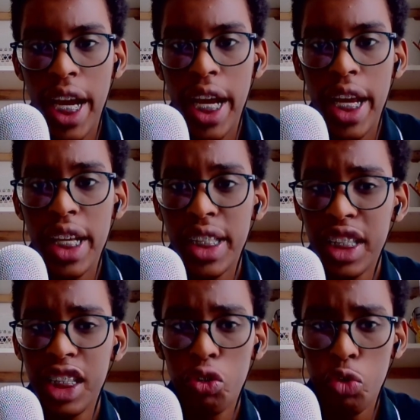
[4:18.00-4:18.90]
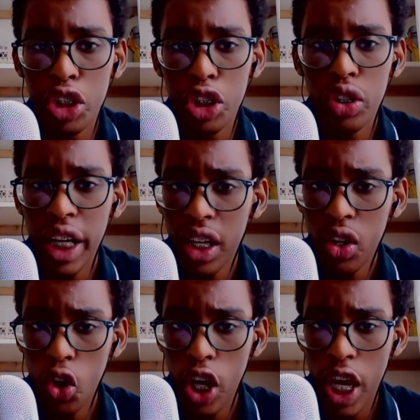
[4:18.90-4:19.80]
Is this situation real
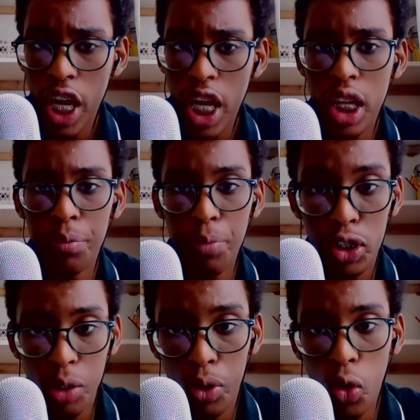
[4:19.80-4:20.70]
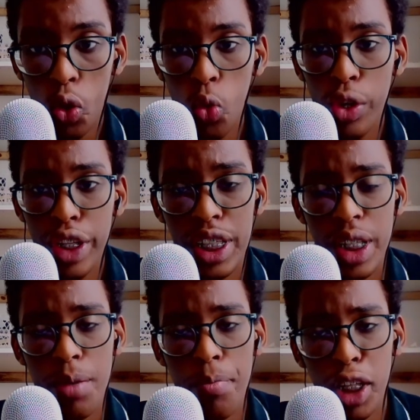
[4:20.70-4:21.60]
and possible, or is
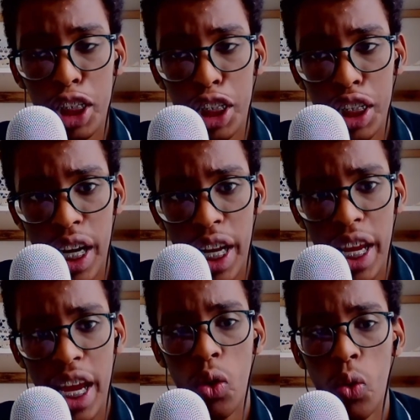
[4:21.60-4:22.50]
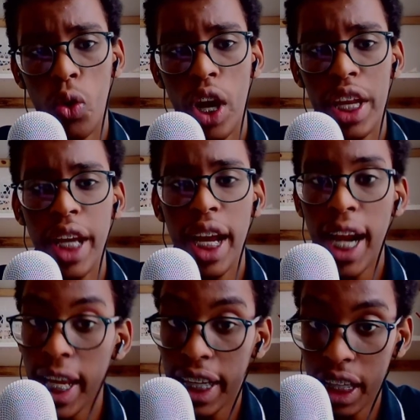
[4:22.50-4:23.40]
imaginary and
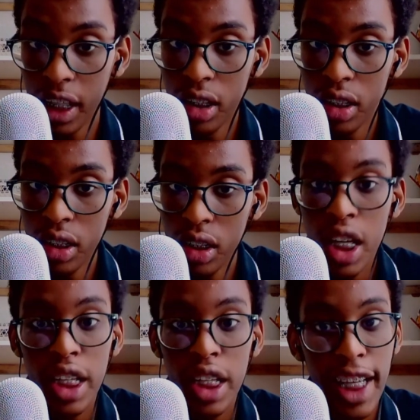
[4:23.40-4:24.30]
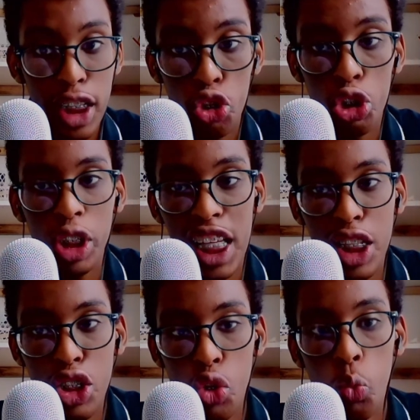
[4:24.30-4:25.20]
unlikely? That just tells
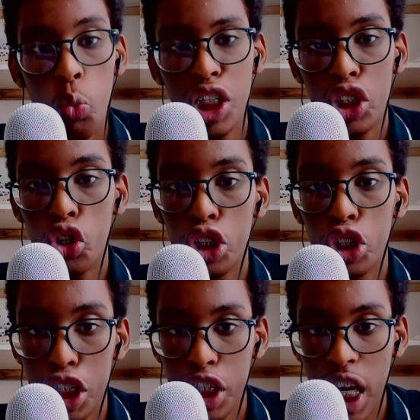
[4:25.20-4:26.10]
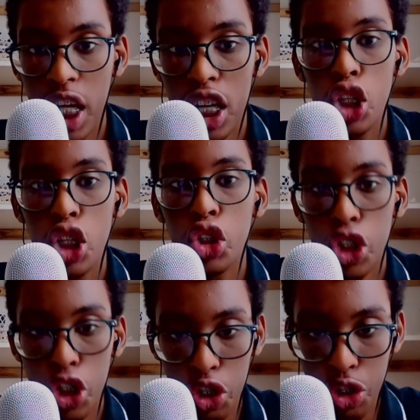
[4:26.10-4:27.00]
you which conditional
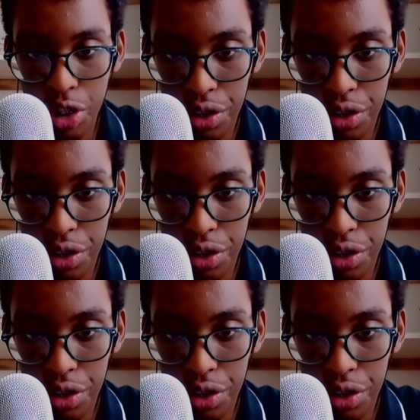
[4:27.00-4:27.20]
to use.